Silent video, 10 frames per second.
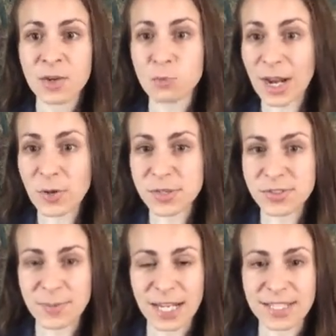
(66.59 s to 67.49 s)
Records
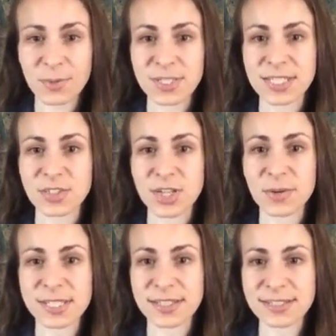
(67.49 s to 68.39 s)
from antiquity
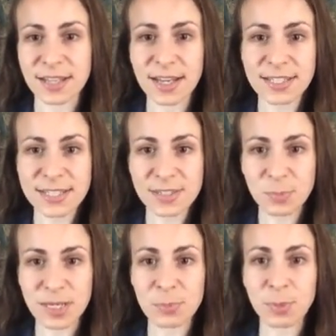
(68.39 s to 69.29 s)
show us that scientists
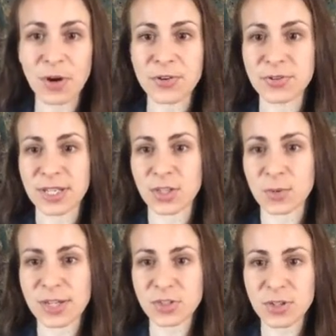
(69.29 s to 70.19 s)
have been pondering the
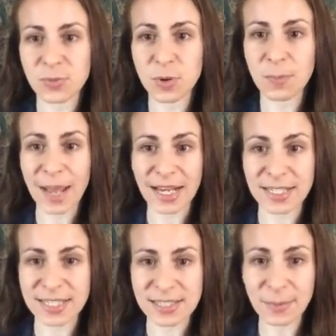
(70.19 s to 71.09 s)
question of what
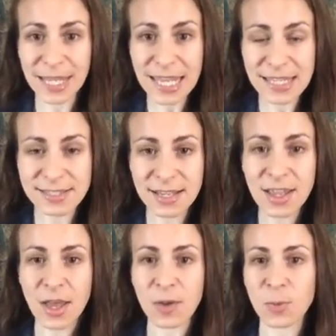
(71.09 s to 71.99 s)
magnetism is
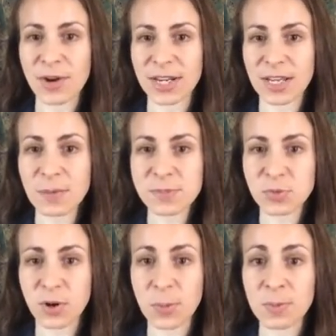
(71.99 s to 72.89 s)
and where it
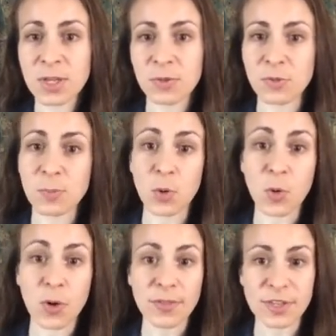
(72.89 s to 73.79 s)
comes from for
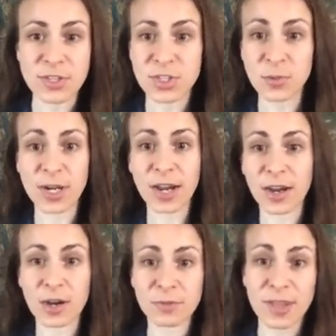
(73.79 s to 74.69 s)
more than
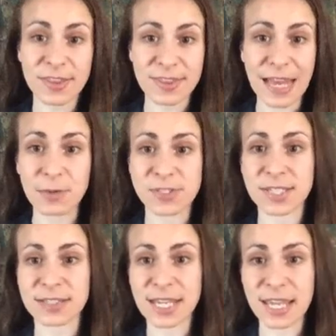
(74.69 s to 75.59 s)

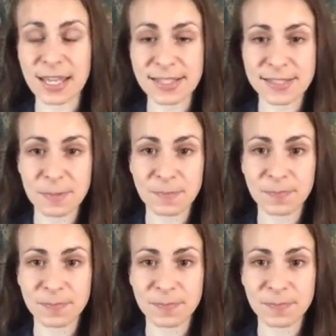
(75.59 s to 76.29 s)
2,500 years.